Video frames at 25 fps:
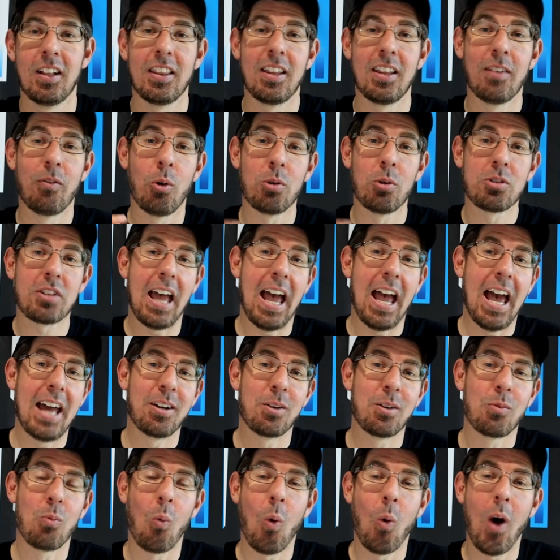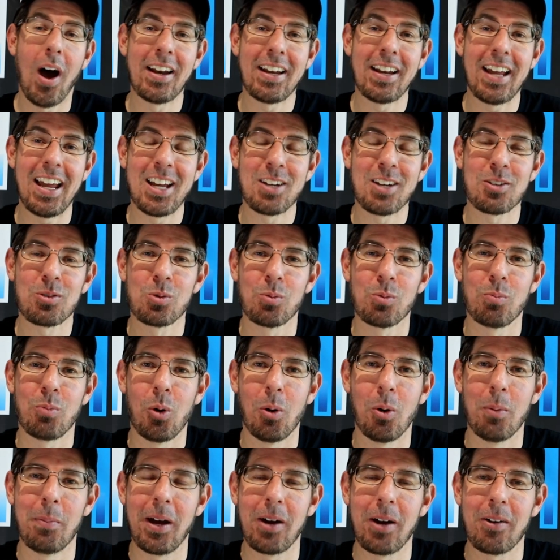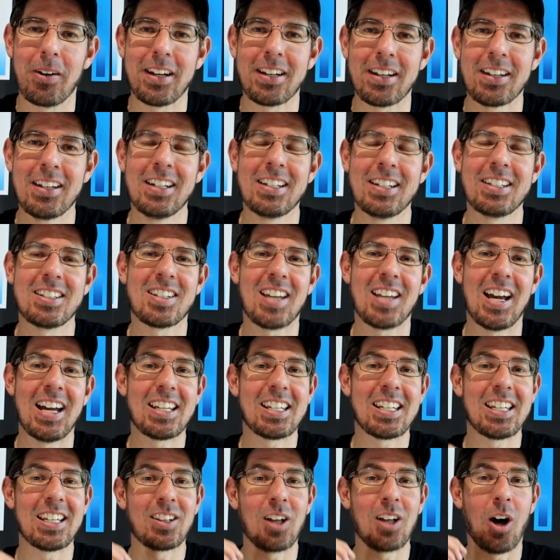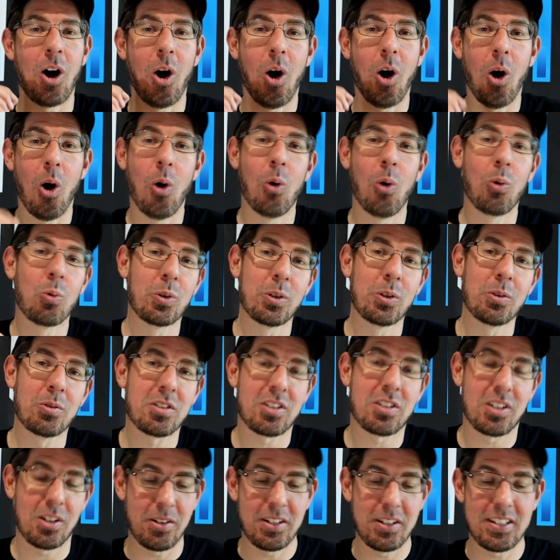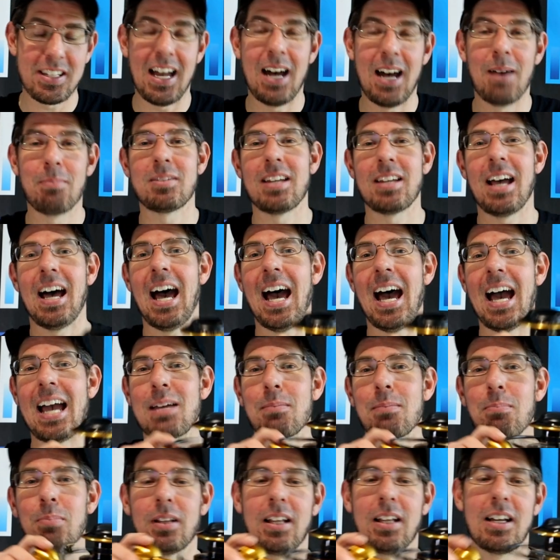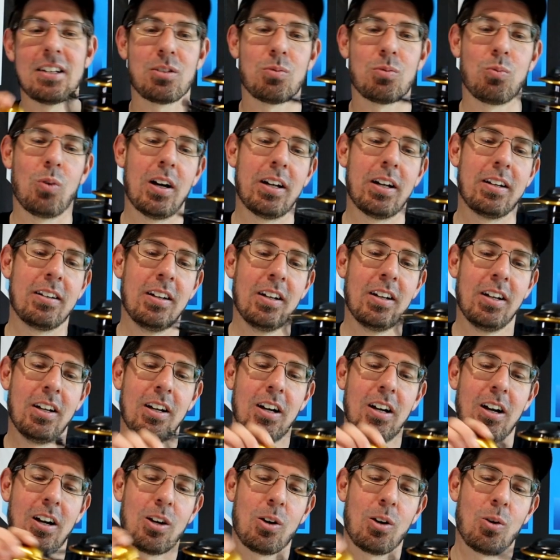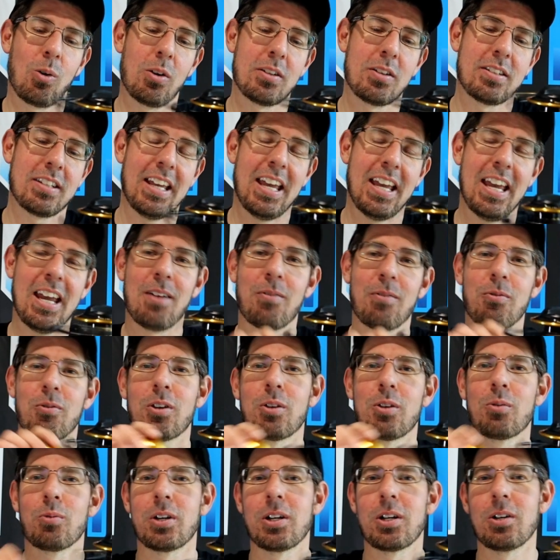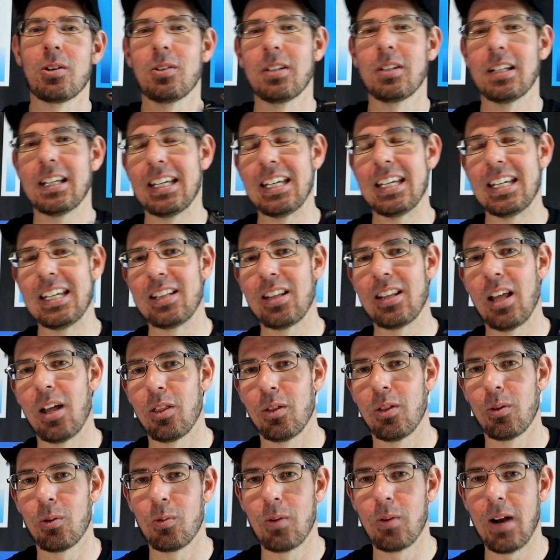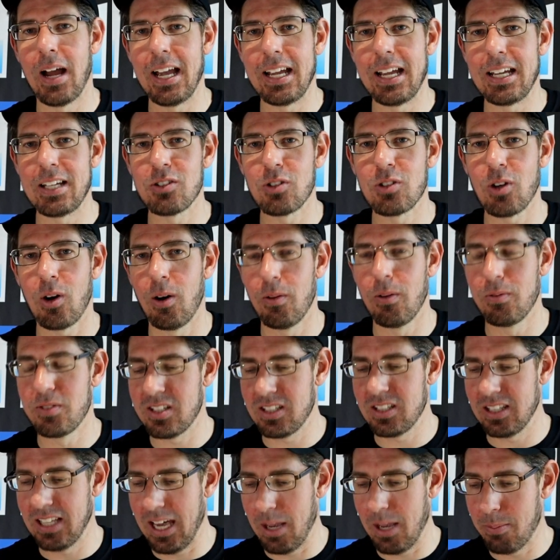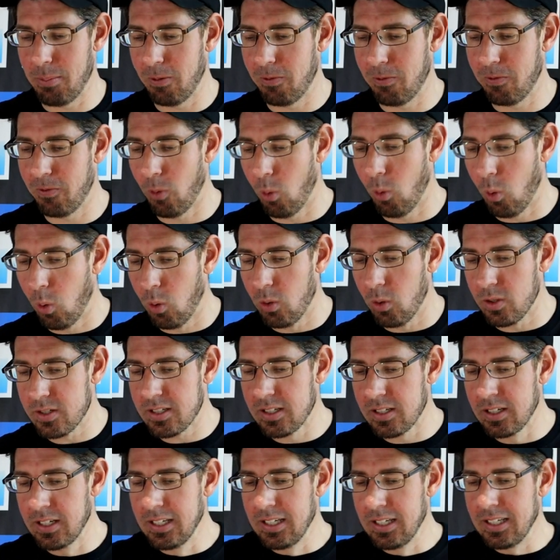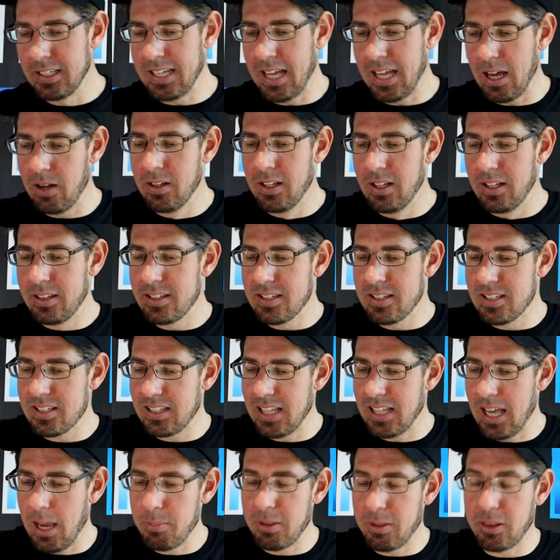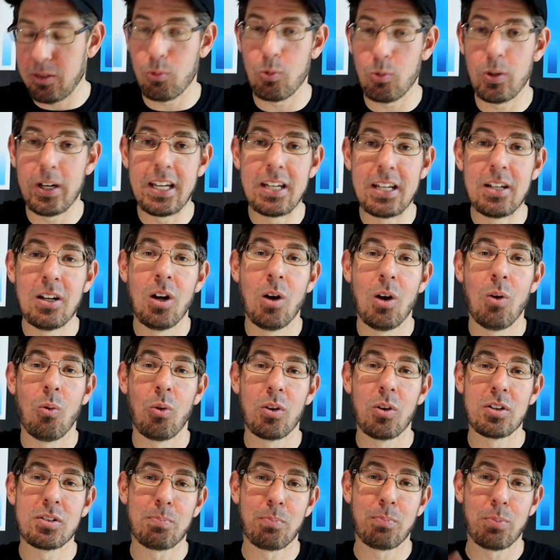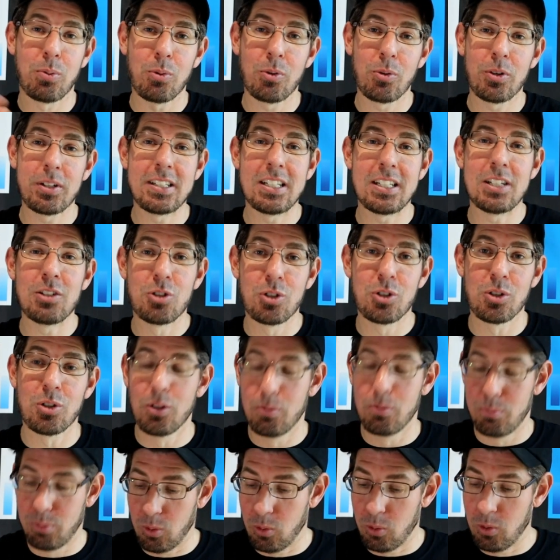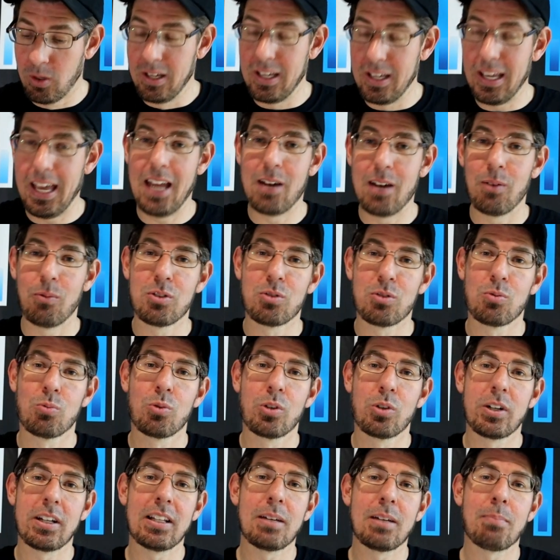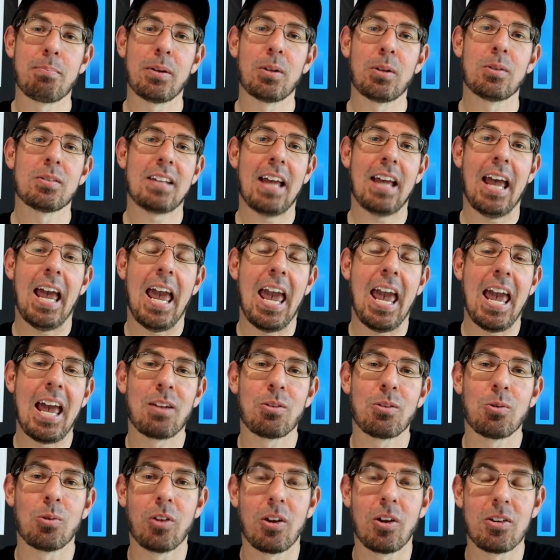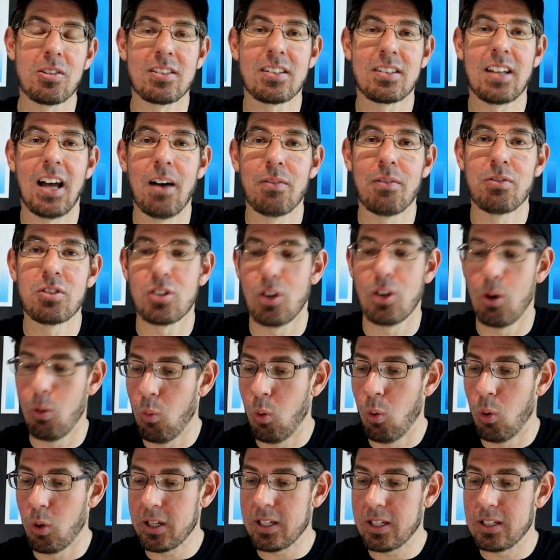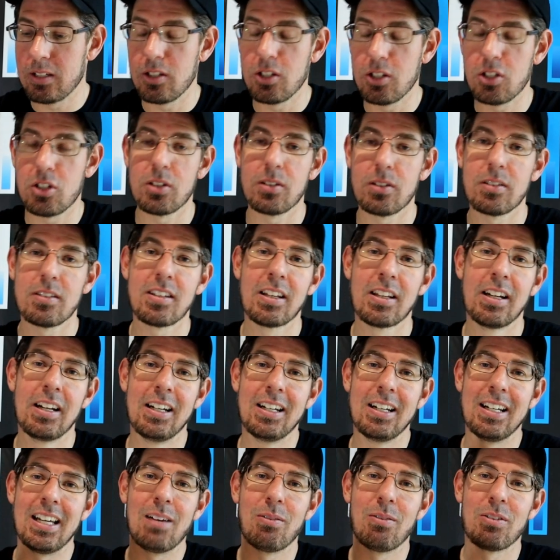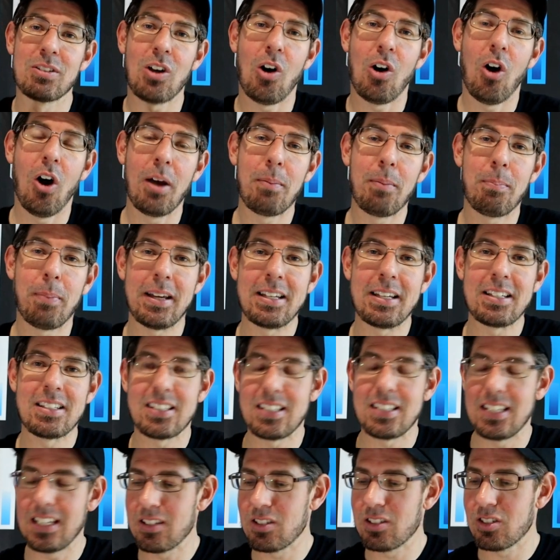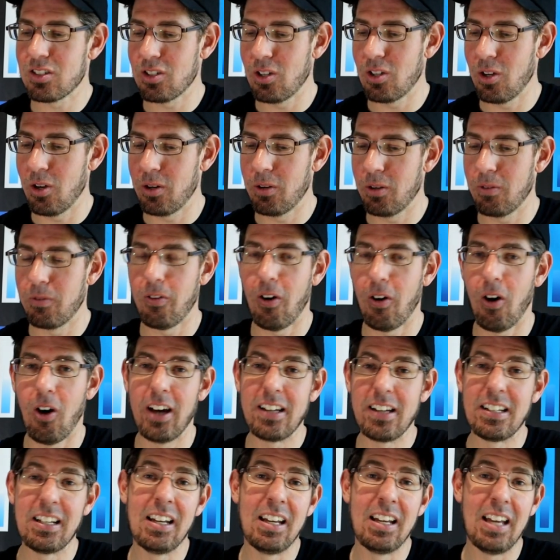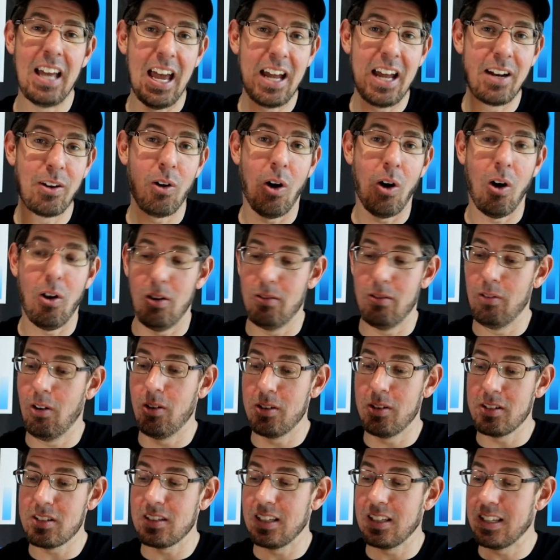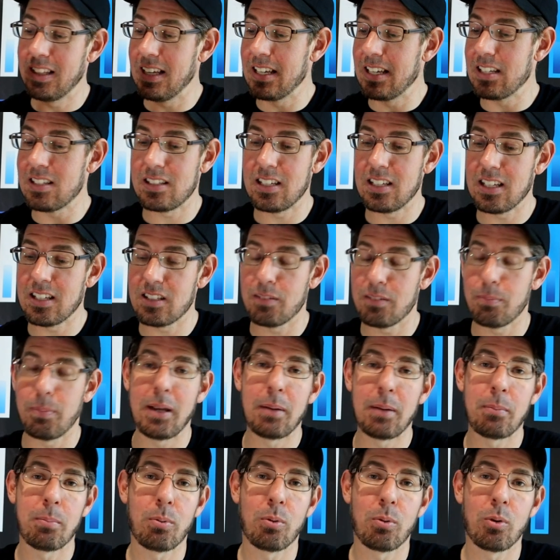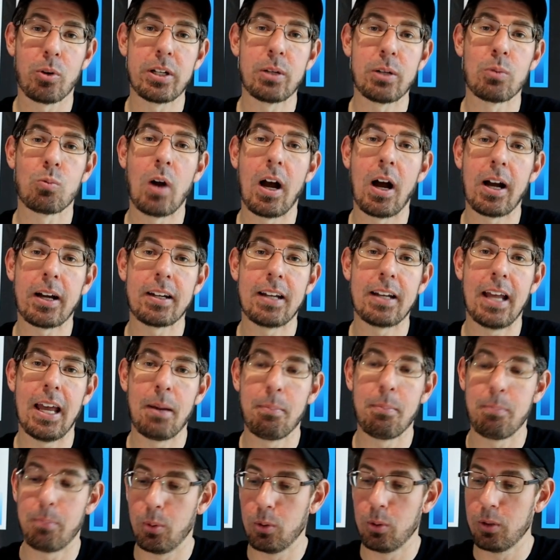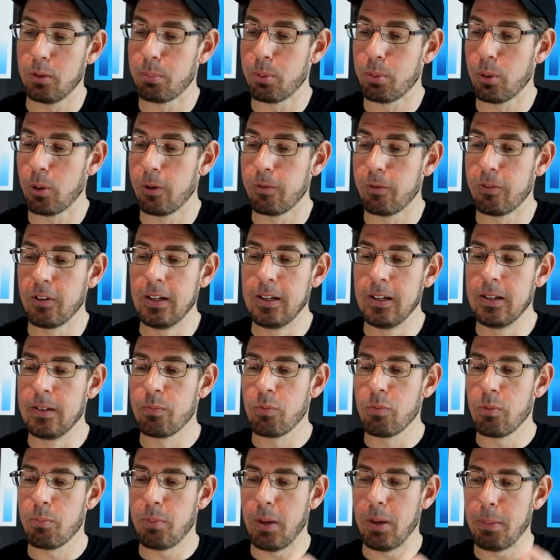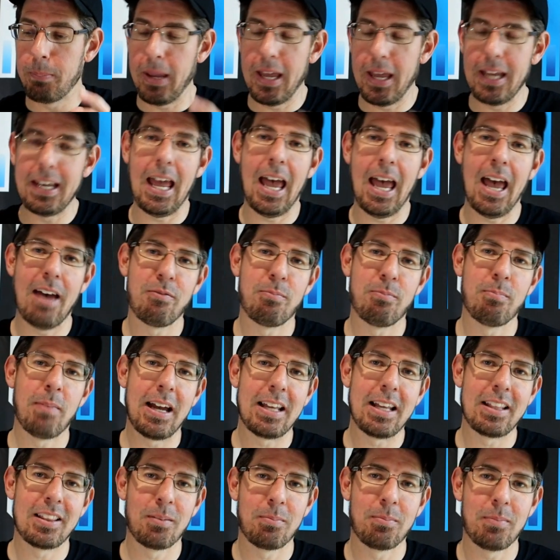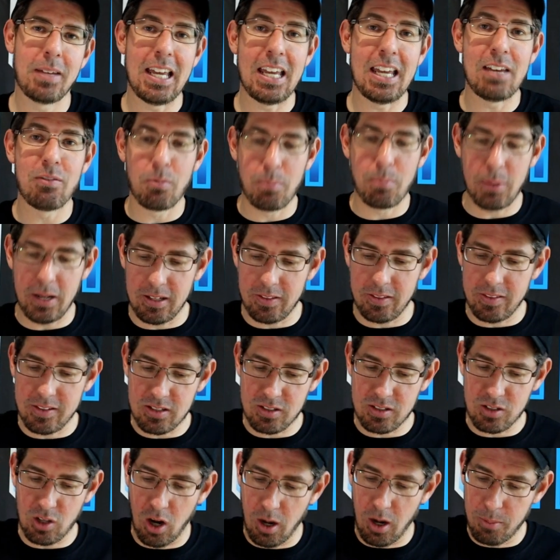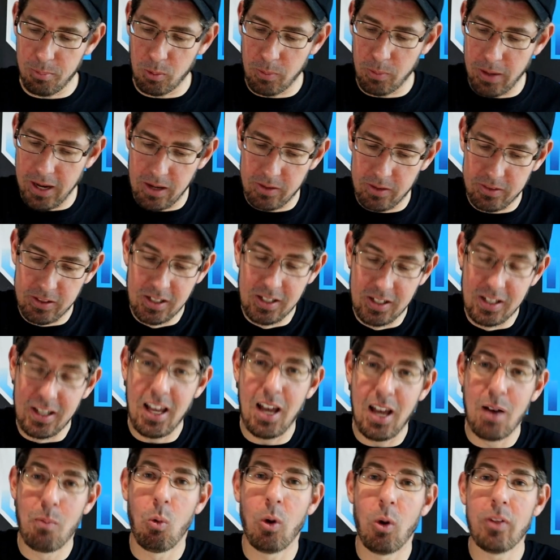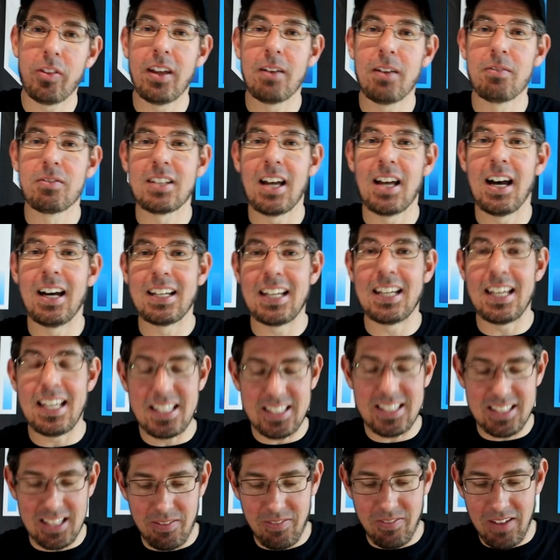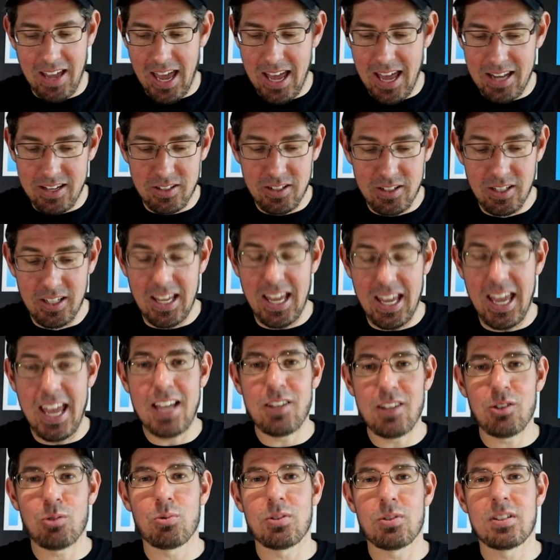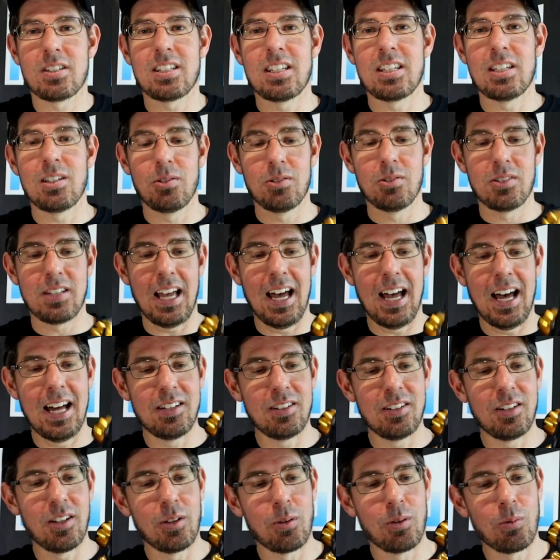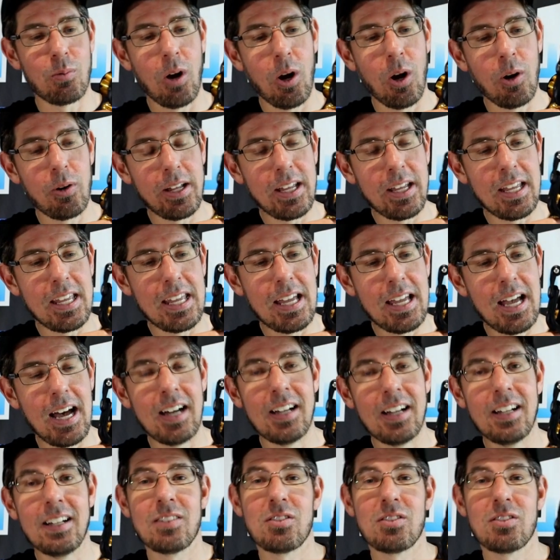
They've also added 1 extra ball bearing, taking the whole reel series up to 8+1 across every reel in the range of Slammer 4s. Now, the Slammer 3 was pretty durable, and it was really built to handle those tough saltwater conditions. It was IP6 certified, and honestly, these things have been pretty rugged and bulletproof. But Penn have made them even better this time around, And what they've done is they've added extra seals under the rotor here